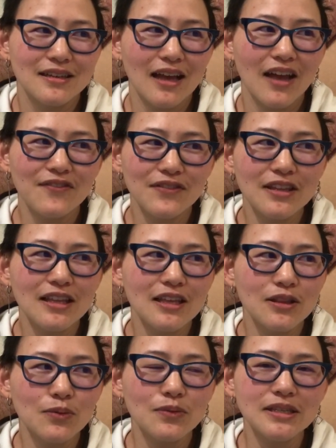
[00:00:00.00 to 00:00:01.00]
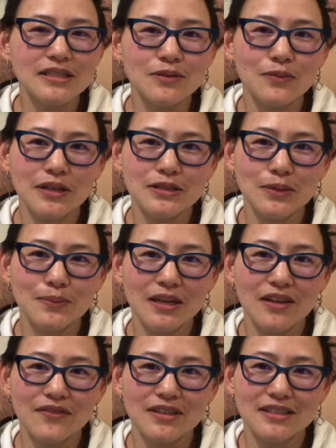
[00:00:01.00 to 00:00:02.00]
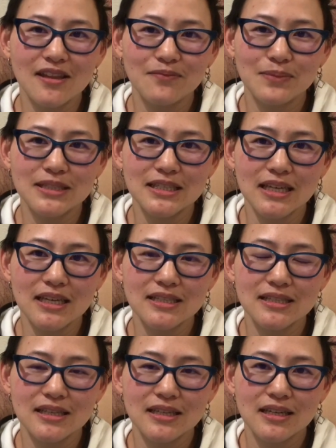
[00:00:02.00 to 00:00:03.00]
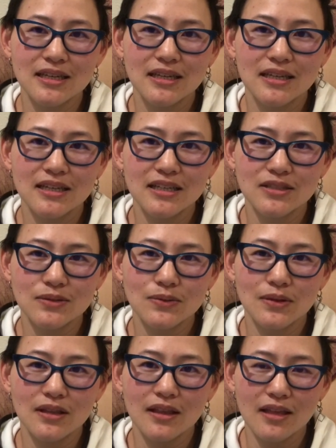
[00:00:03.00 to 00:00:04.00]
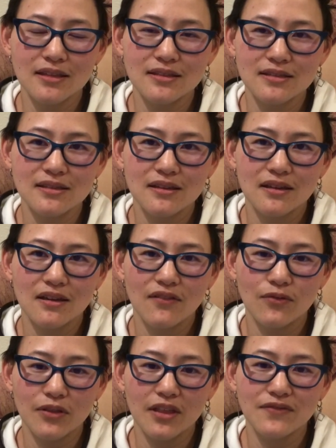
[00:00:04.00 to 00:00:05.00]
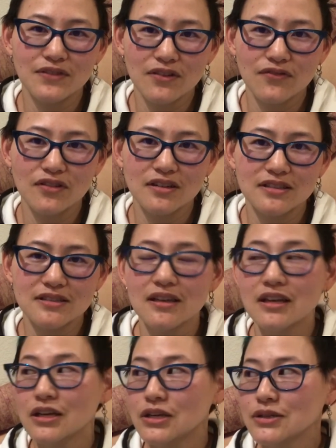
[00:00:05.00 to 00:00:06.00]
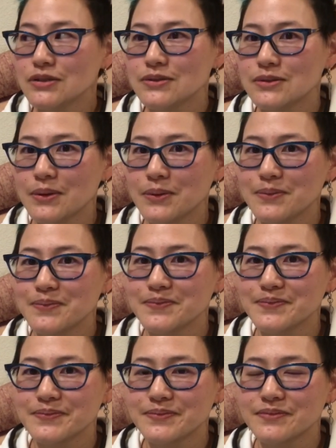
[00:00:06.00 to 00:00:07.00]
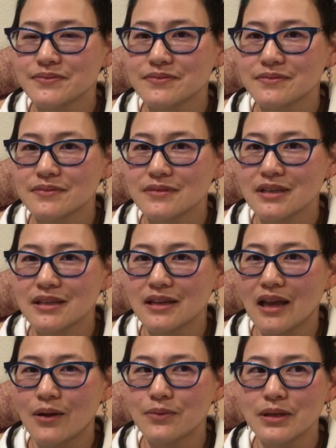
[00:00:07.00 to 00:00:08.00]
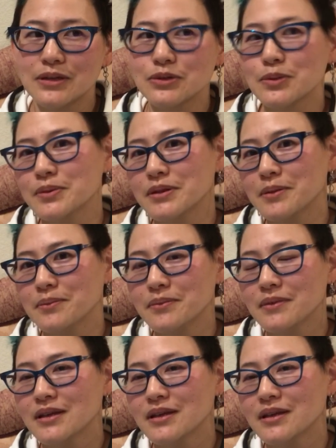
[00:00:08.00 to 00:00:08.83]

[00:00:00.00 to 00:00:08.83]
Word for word: I feel like the reason why so many of us love BTS is through the lens of what they've done for us. So, and how we interpret them.